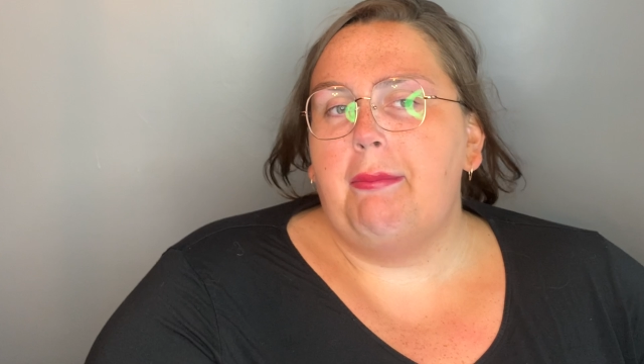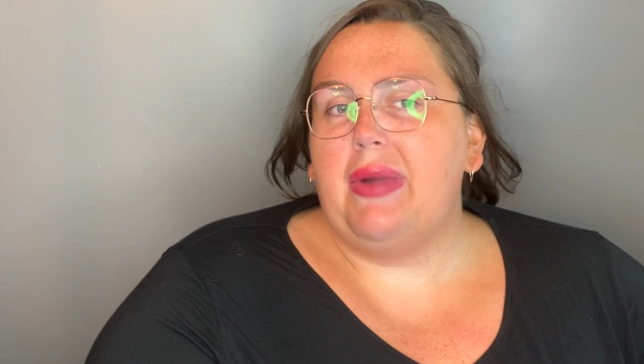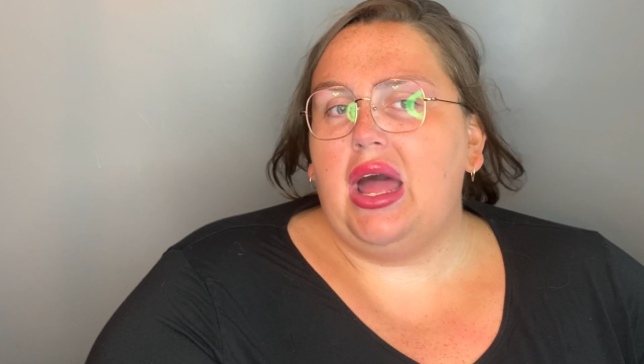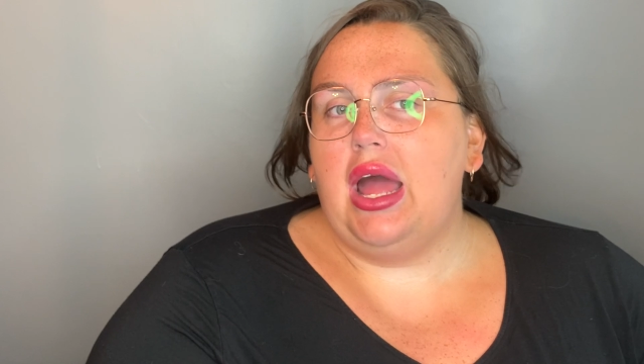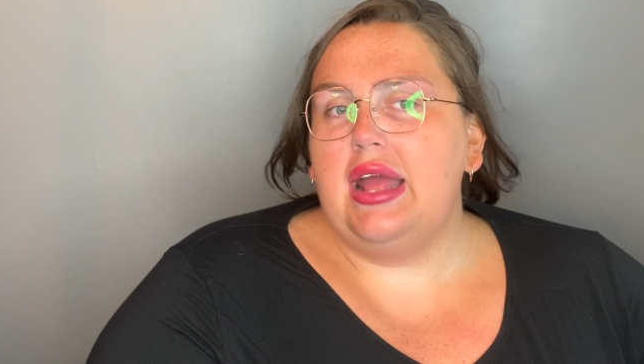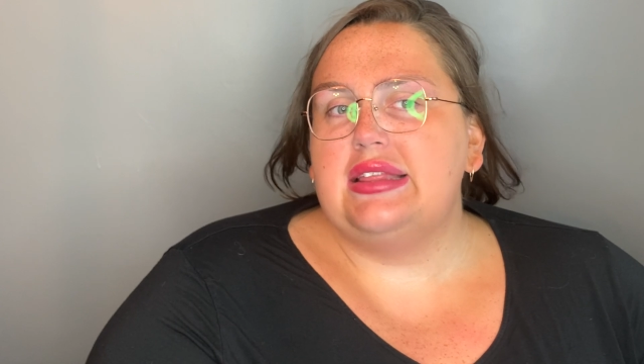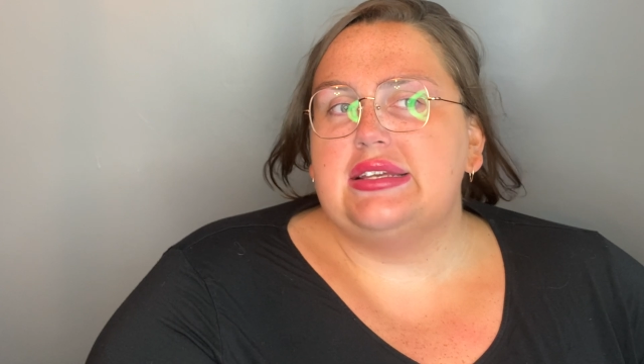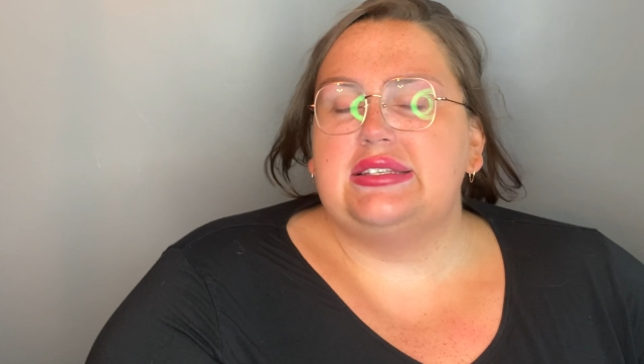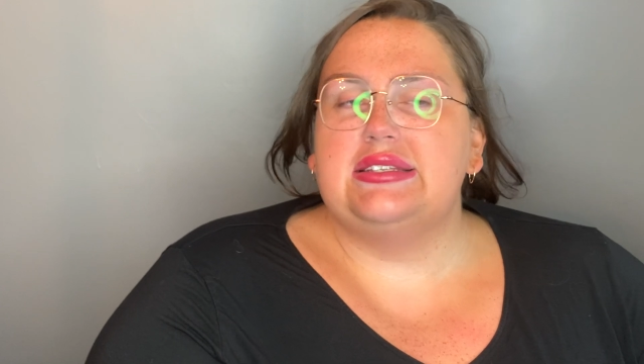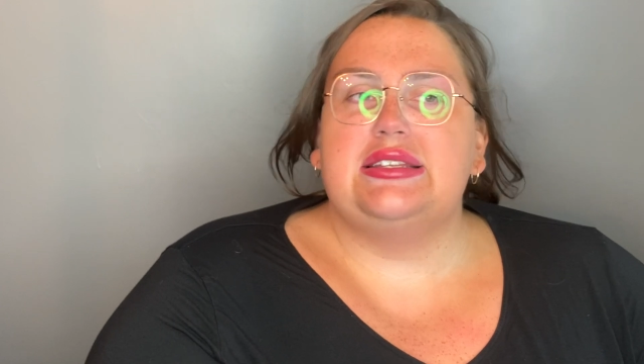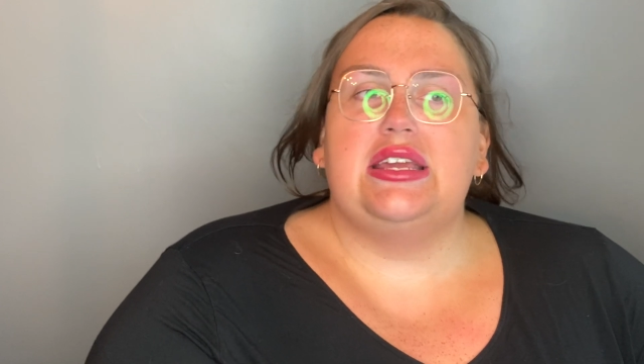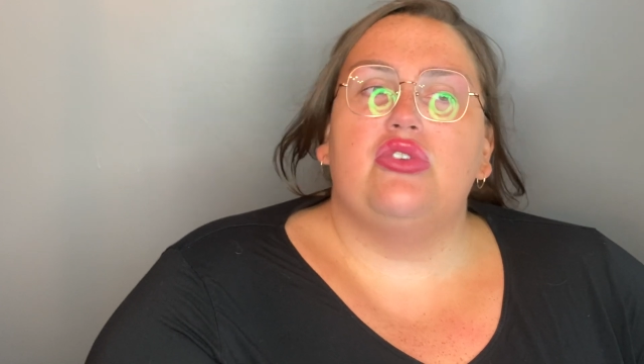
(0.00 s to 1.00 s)
by. This
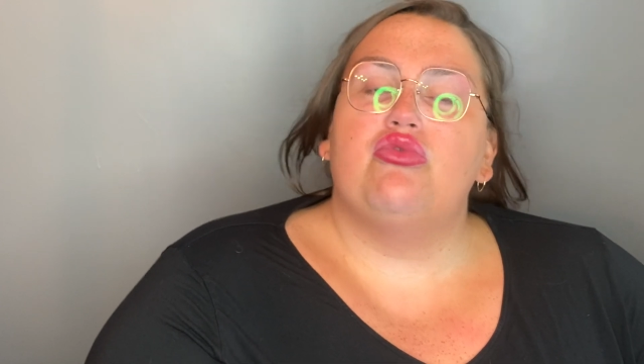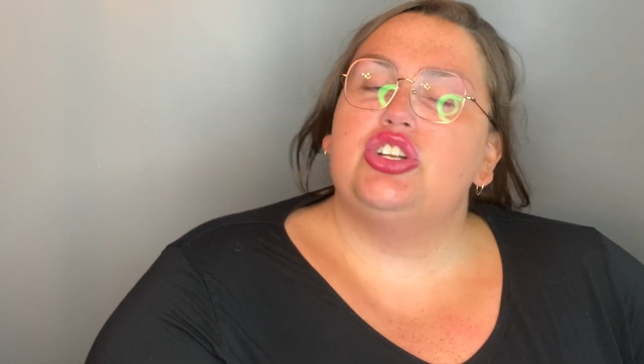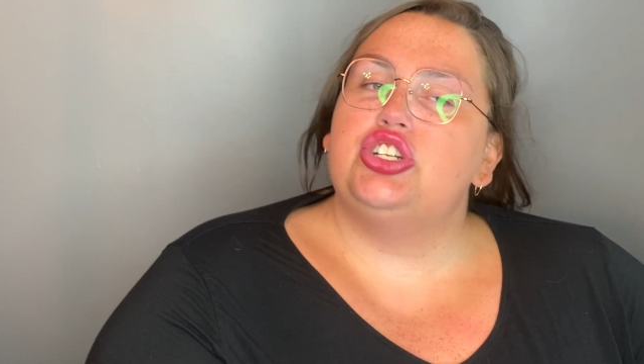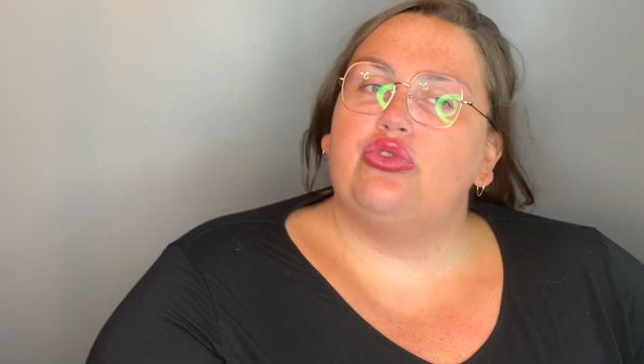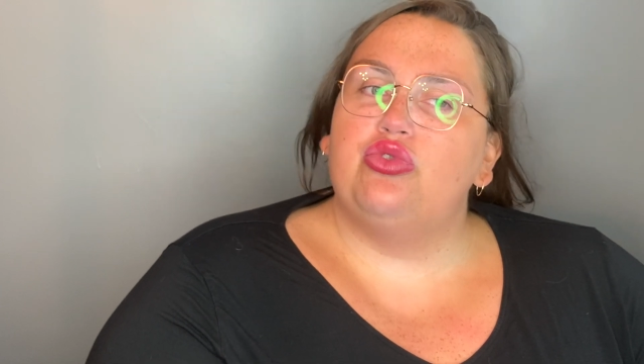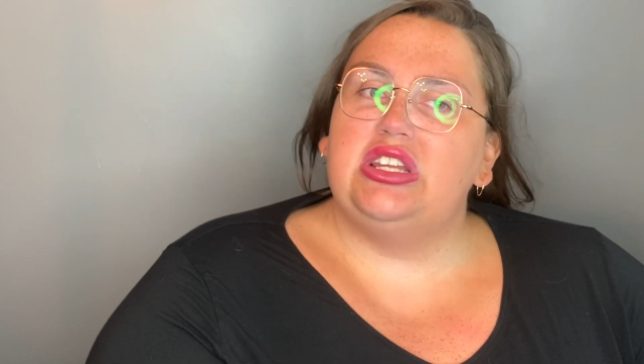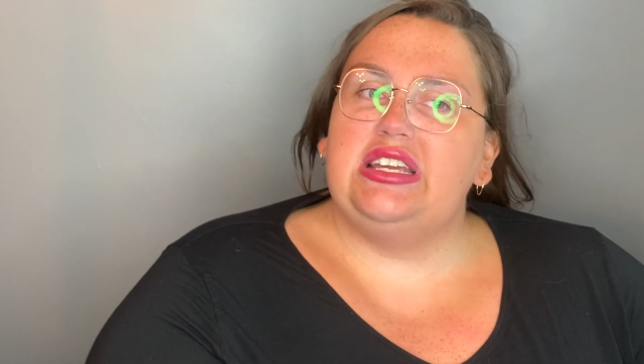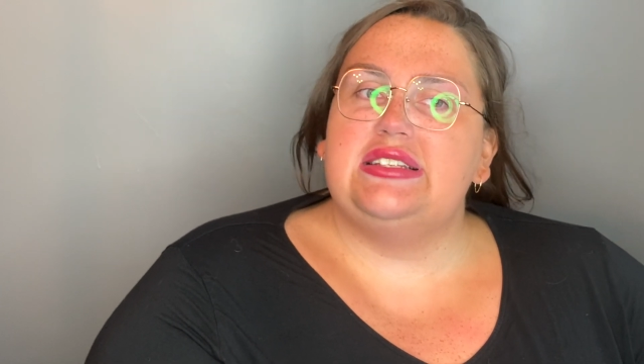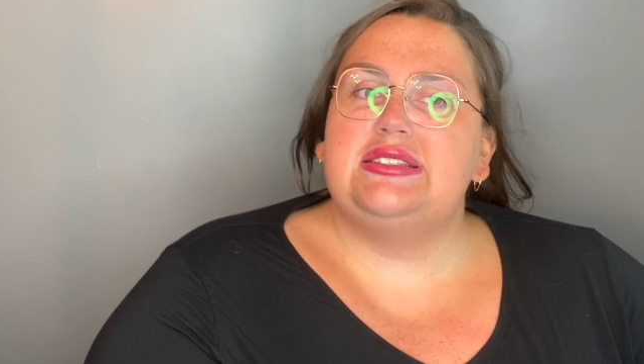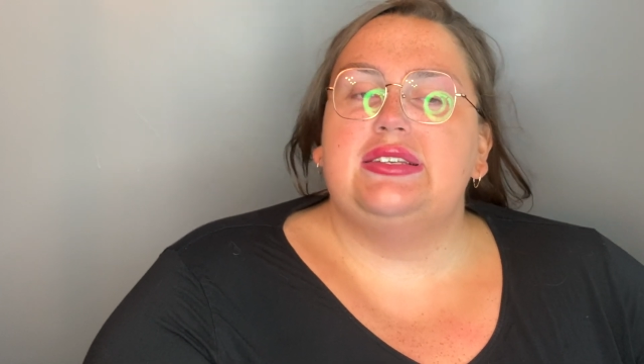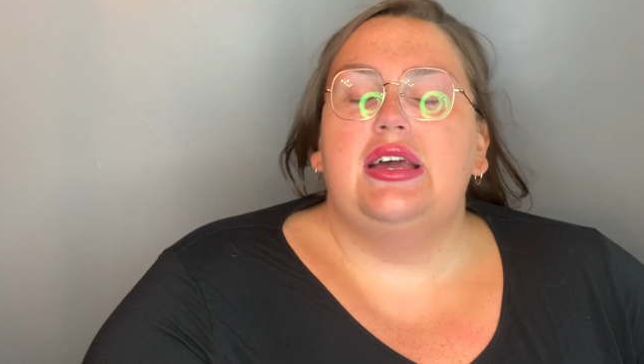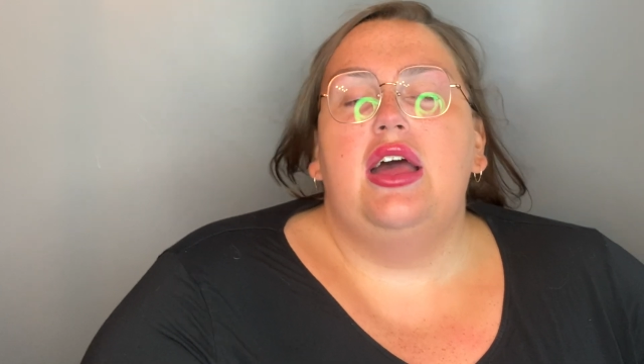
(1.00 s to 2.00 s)
is the original
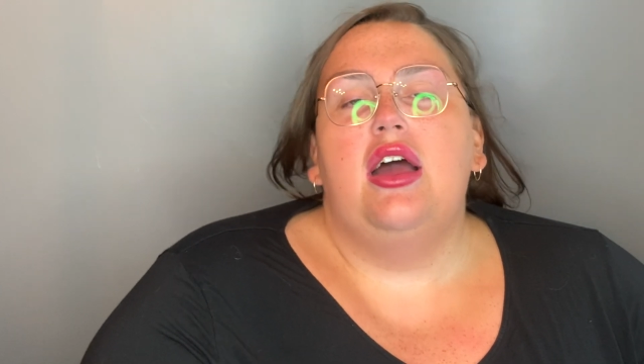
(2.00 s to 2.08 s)
release.